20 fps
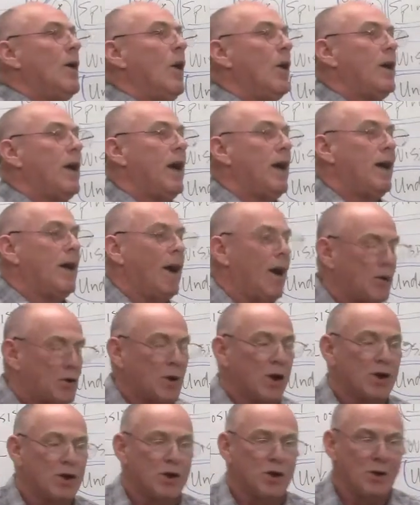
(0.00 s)
okay, I'll
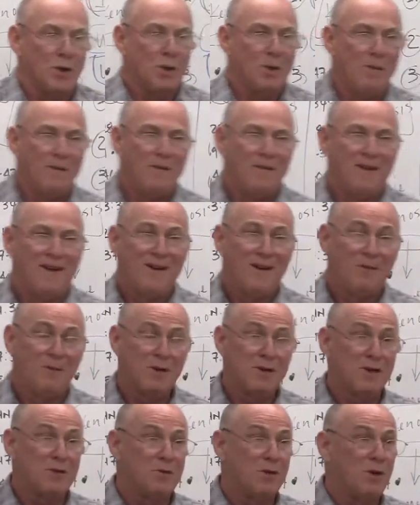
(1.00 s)
trust you,
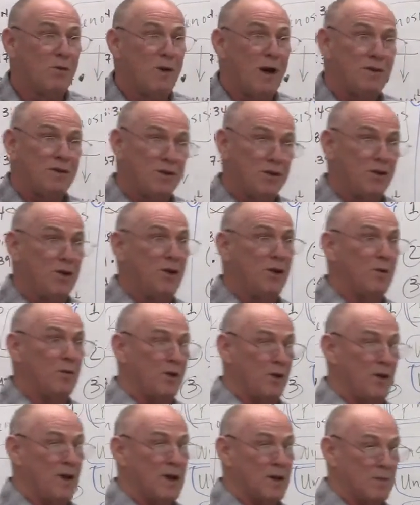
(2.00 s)
which is what a wife should do
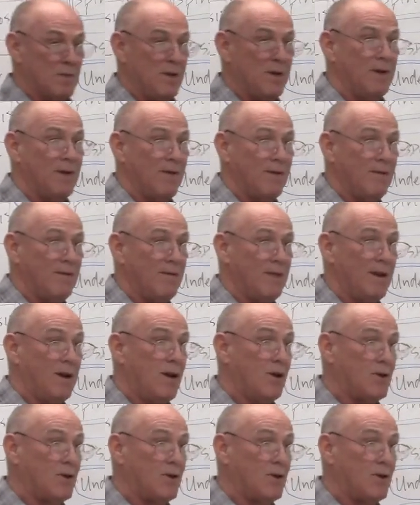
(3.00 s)
with her husband. You